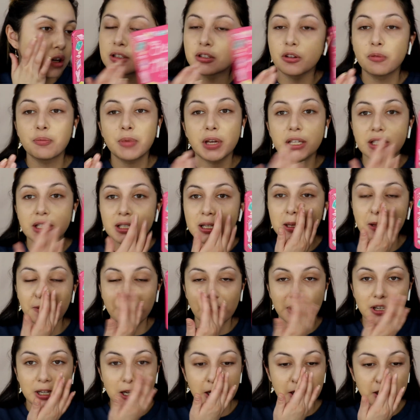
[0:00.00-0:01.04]
So mixing the
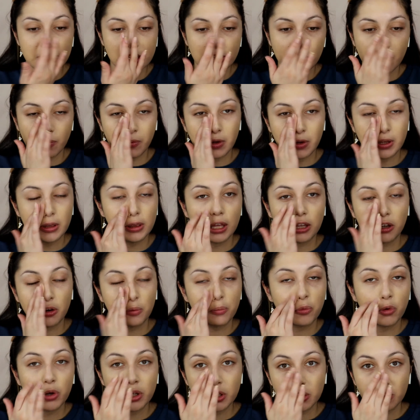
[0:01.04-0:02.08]
foundation with your
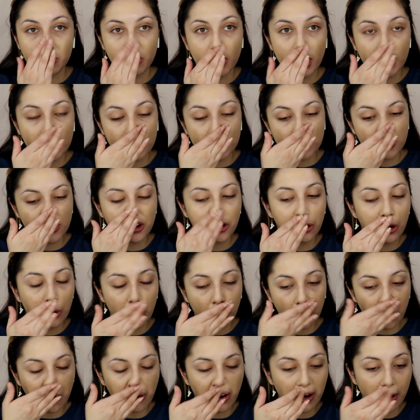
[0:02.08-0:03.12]

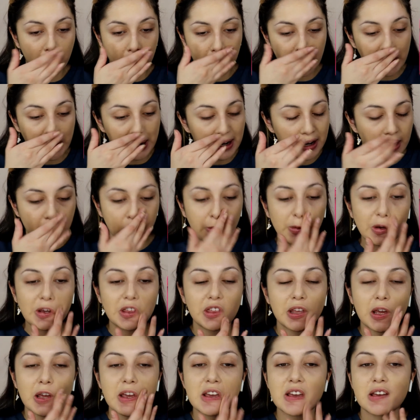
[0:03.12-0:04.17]
moisturizer or
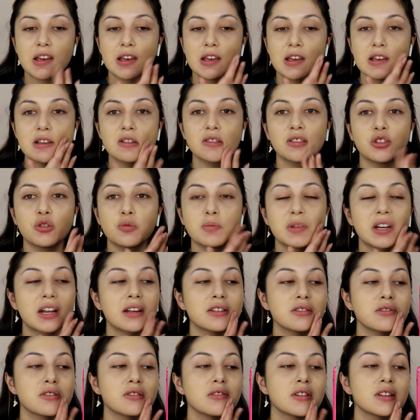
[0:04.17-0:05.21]
with a
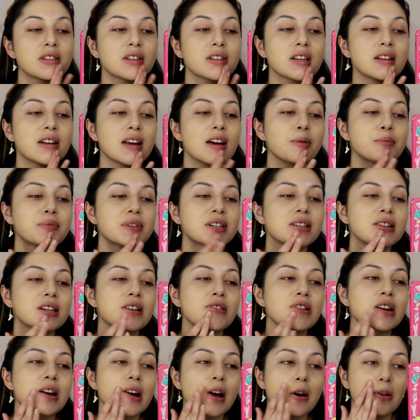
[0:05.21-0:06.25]
luminizer is going to help
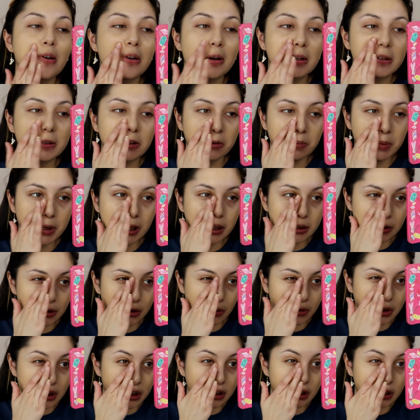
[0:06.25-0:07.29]
sheer it out a little bit,
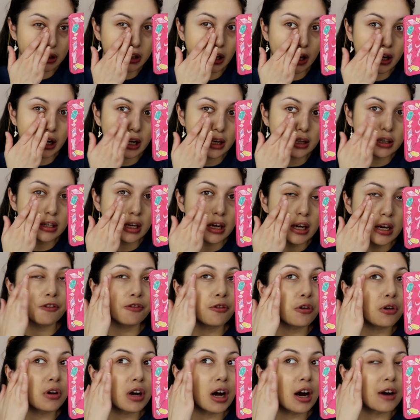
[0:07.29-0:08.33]
so it's just not as
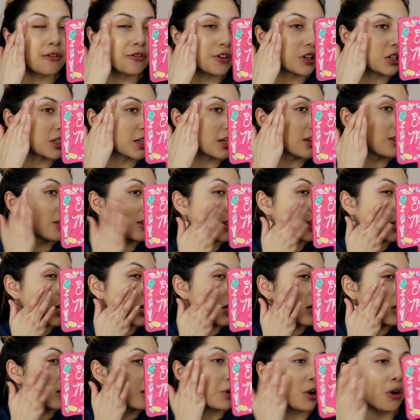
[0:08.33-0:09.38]
full coverage and
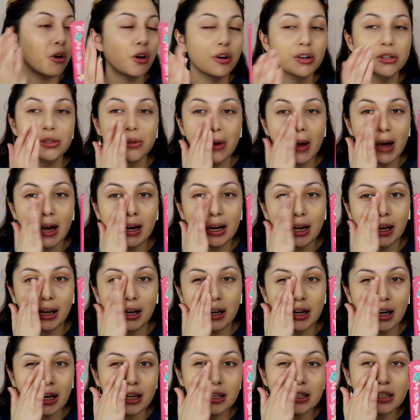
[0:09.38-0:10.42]
thick, but it'll also add a
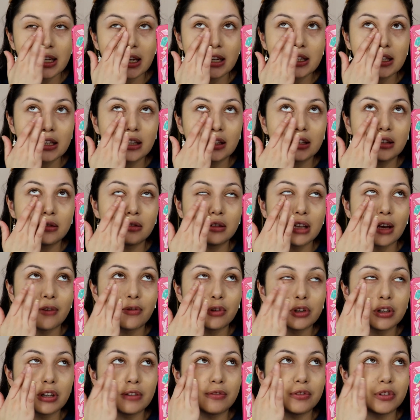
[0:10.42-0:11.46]
nice
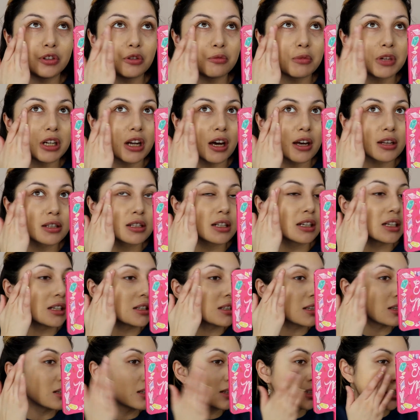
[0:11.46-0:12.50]
level of luminosity
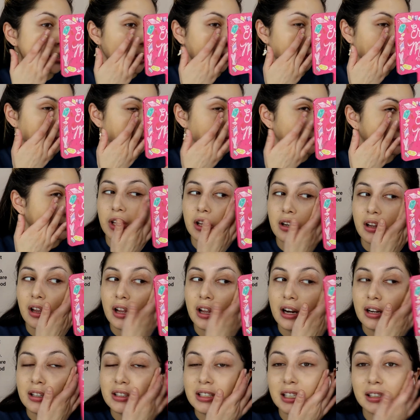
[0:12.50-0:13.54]
to the skin. In a
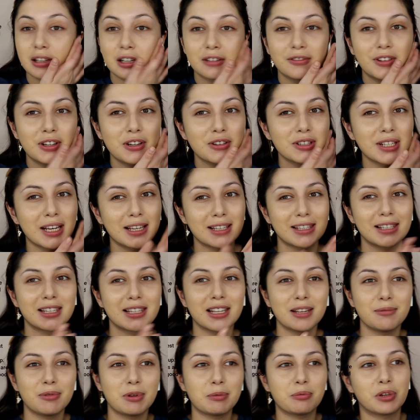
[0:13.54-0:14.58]
lot of TikTok videos, I
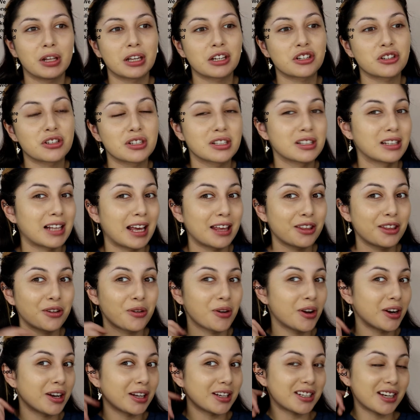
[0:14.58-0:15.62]
see people just slather
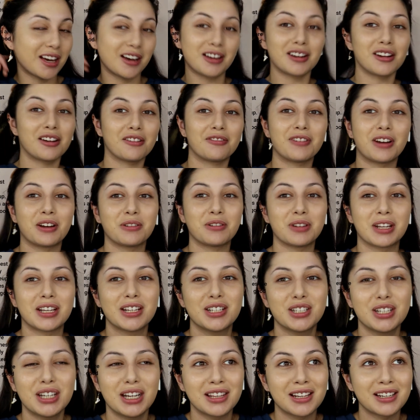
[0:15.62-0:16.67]
on a ton of
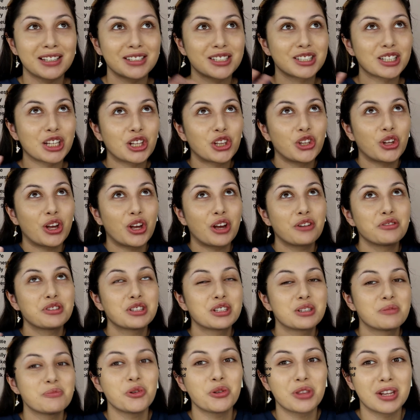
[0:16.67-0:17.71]
foundation, and then it's just look how
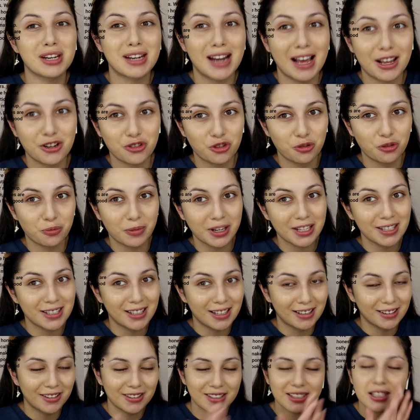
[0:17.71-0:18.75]
smooth and natural my
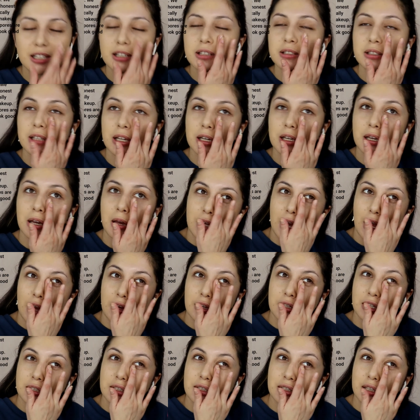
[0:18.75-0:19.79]
skin looks. And it's yeah,
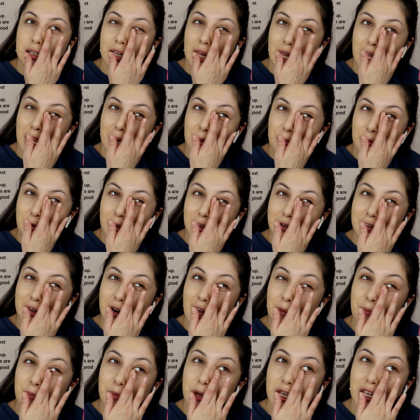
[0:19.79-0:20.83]
because that's the camera
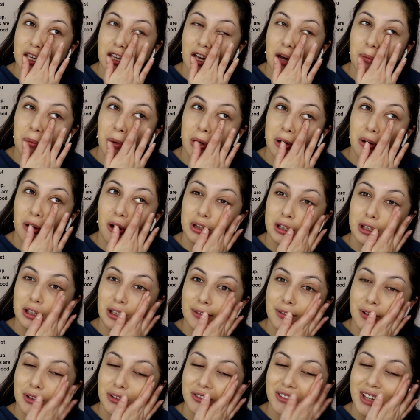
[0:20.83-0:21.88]
not picking up on the
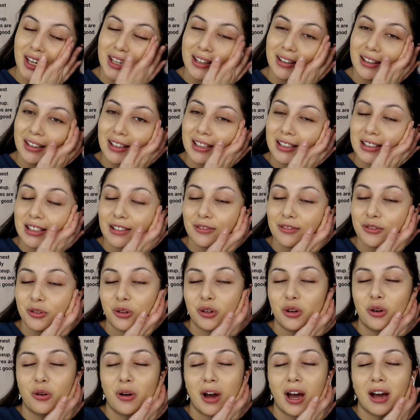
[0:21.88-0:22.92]
level of cakiness. If you were to
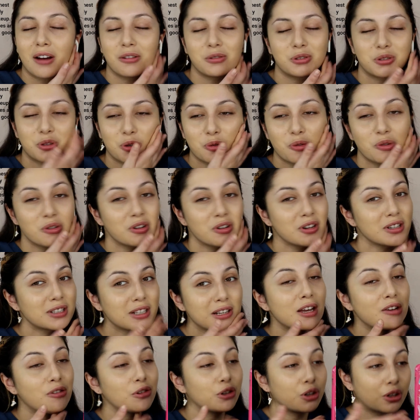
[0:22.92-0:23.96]
go outdoors,
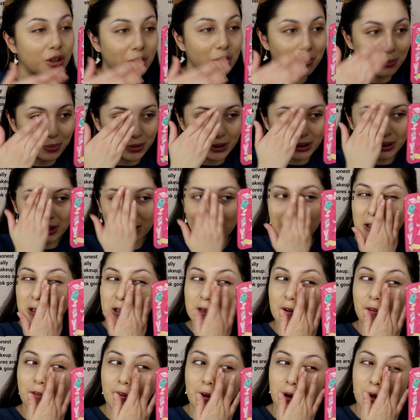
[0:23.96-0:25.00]
it'll look completely
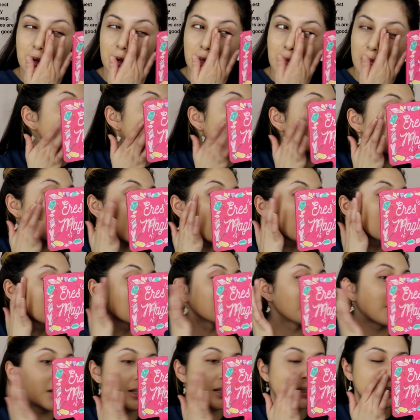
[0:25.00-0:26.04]
different. So that
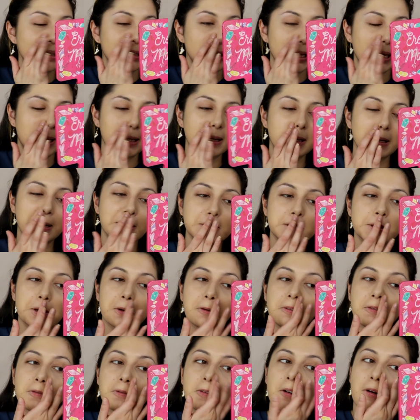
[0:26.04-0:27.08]
is my skin
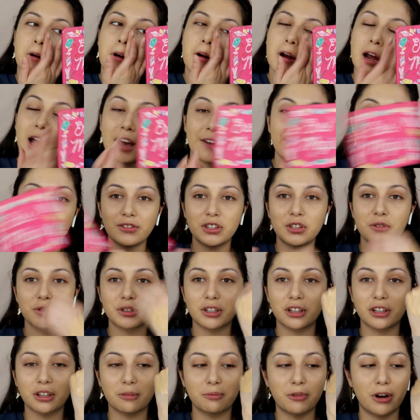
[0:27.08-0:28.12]
so far. I haven't even
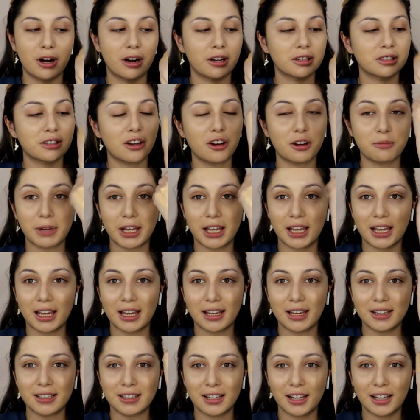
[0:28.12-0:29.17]
used all the product on my
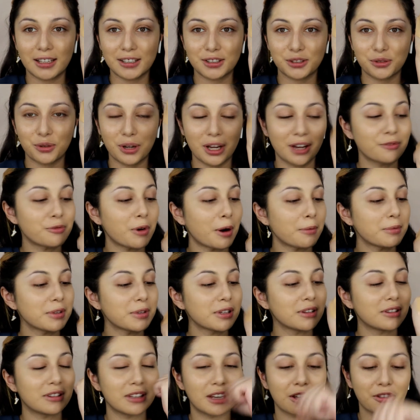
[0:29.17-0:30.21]
hand. I still have
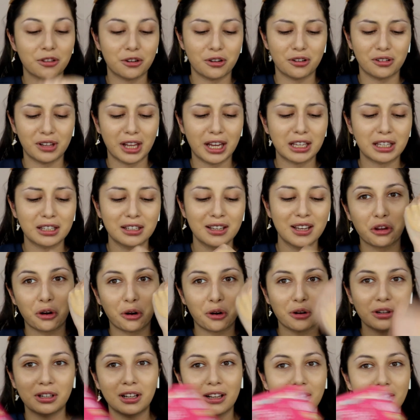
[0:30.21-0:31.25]
probably the other
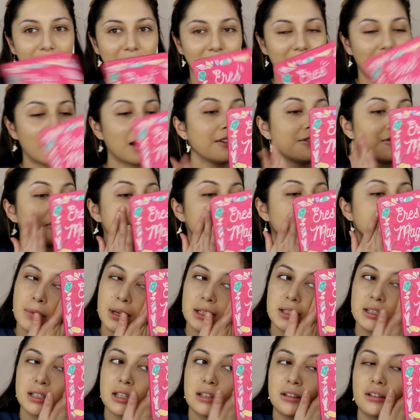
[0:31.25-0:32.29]
third left.
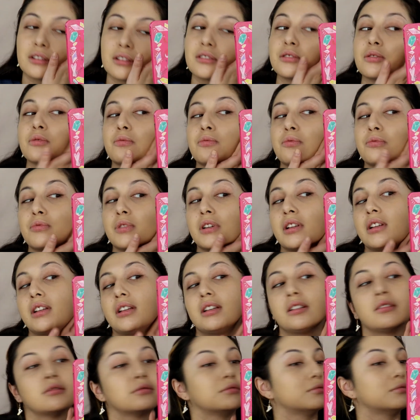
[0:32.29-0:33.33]
My skin looks
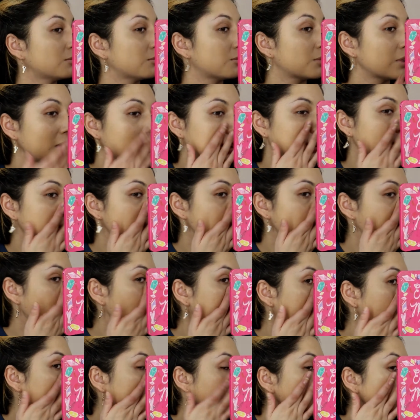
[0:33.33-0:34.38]
really really nice right
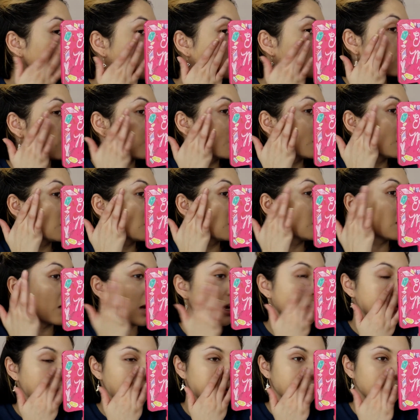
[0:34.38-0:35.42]
now. It looks really
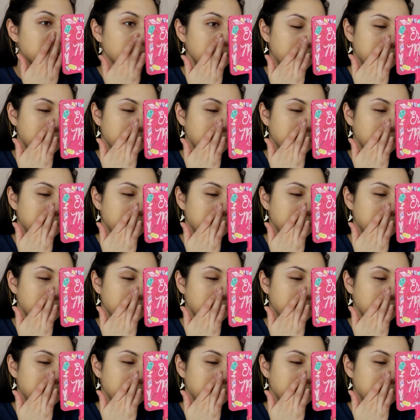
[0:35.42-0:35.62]
natural.